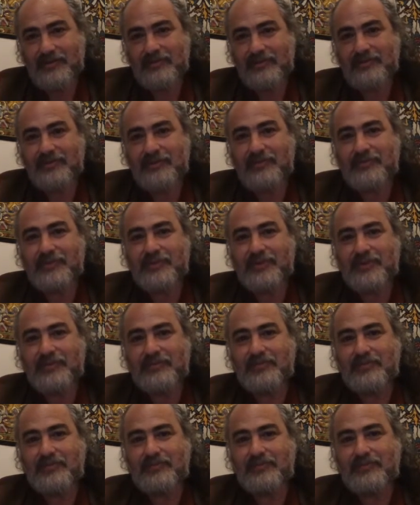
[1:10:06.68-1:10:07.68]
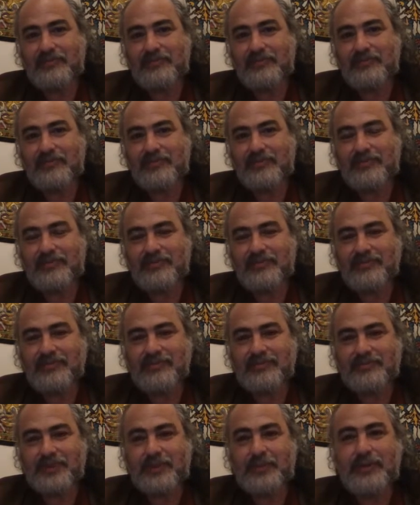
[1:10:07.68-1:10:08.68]
from the
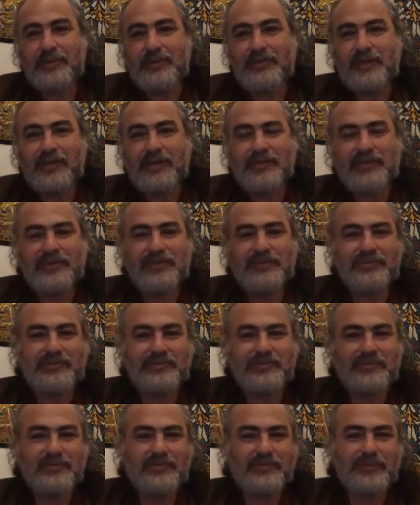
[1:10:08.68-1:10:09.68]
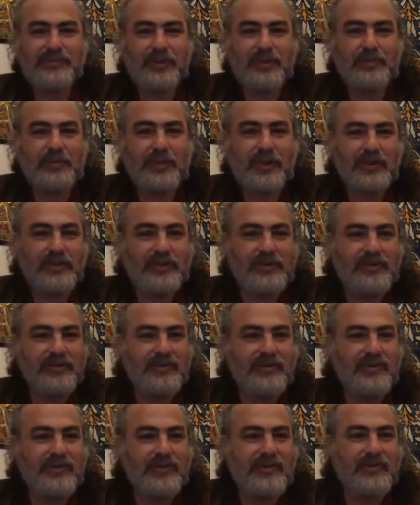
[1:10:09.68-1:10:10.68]
people around you, your
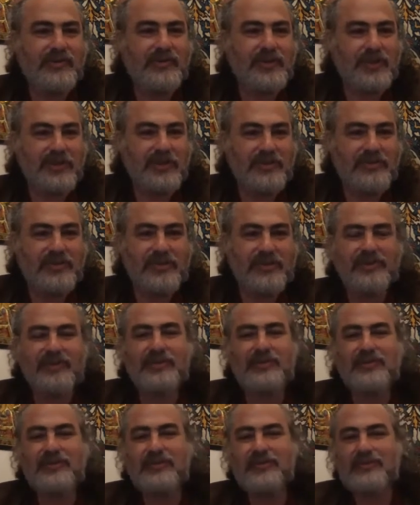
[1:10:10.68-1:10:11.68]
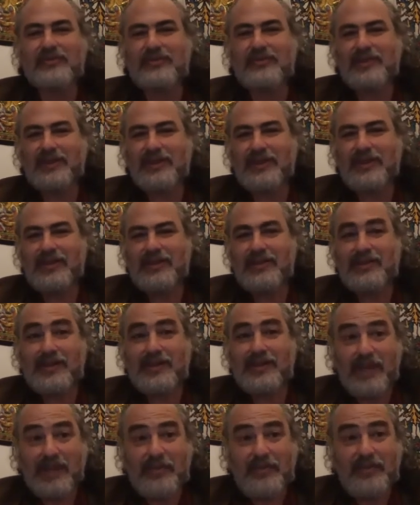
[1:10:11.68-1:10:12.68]
partners, your children, your
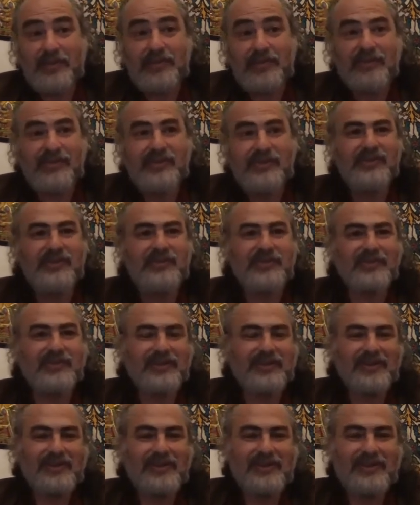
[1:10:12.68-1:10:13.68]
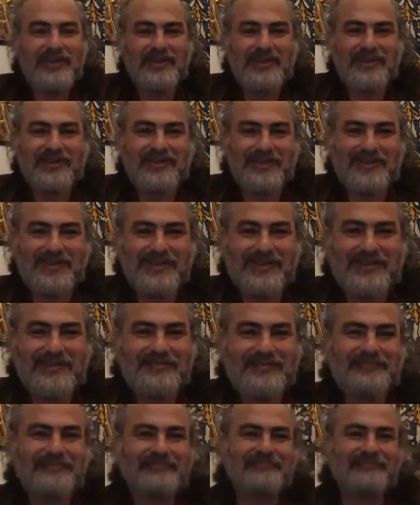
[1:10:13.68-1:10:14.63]
neighbors. Um,